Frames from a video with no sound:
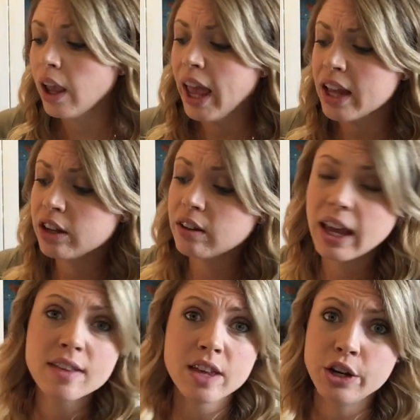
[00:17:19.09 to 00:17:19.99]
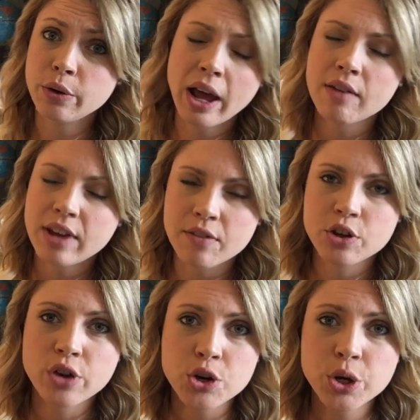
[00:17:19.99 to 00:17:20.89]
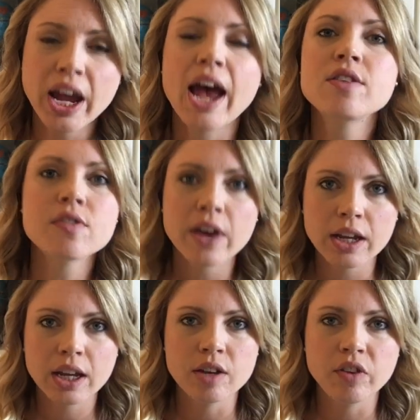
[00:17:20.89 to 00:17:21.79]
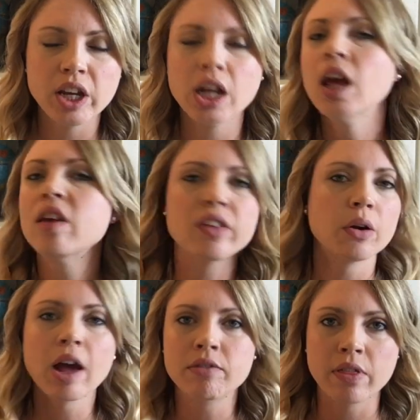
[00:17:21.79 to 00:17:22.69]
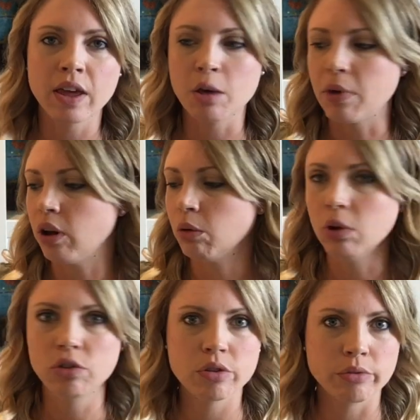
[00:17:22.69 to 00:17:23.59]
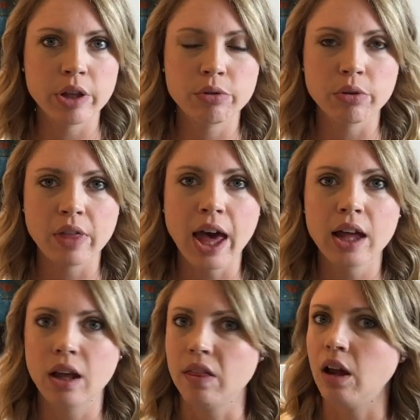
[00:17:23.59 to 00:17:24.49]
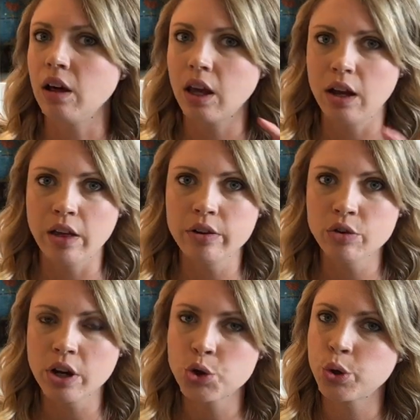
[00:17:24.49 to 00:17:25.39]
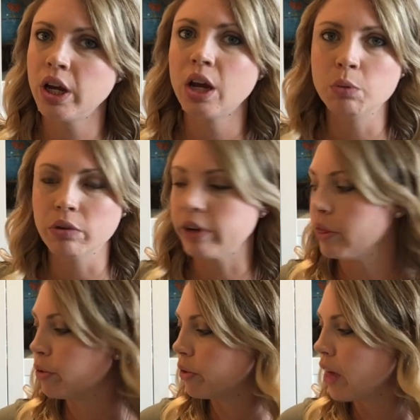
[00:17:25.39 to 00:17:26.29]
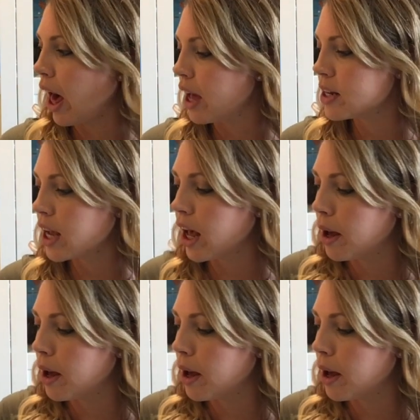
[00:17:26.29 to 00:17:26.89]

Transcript: And like I said, you don't have to have a treasury. I just find it convenient so I don't have to think about it. We'll just read through that, and then I'll get another treasury and we'll read through that.